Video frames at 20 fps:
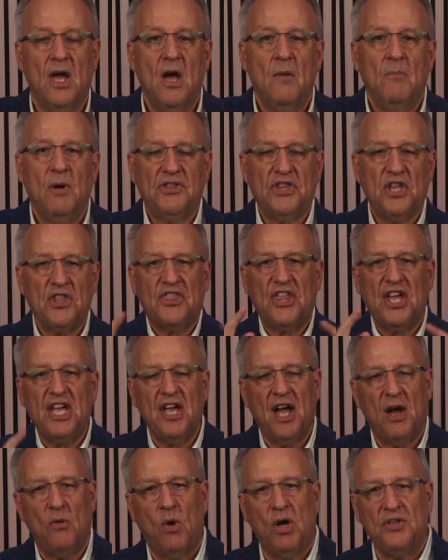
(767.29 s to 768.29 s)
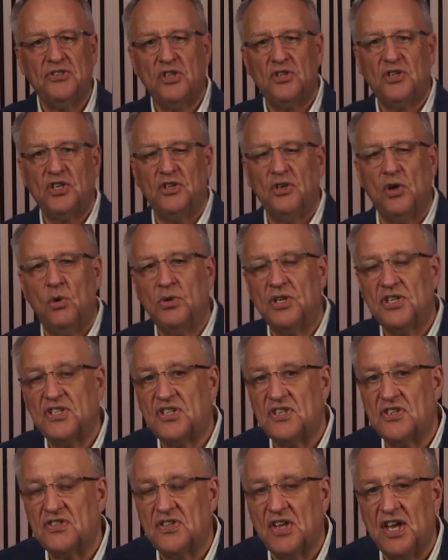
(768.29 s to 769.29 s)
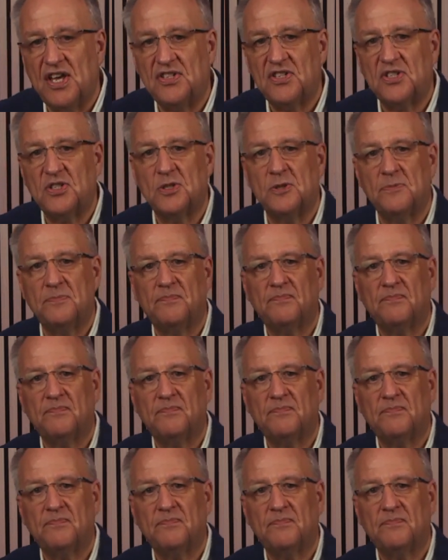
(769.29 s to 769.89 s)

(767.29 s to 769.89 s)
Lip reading: But the thing I want you to notice is this.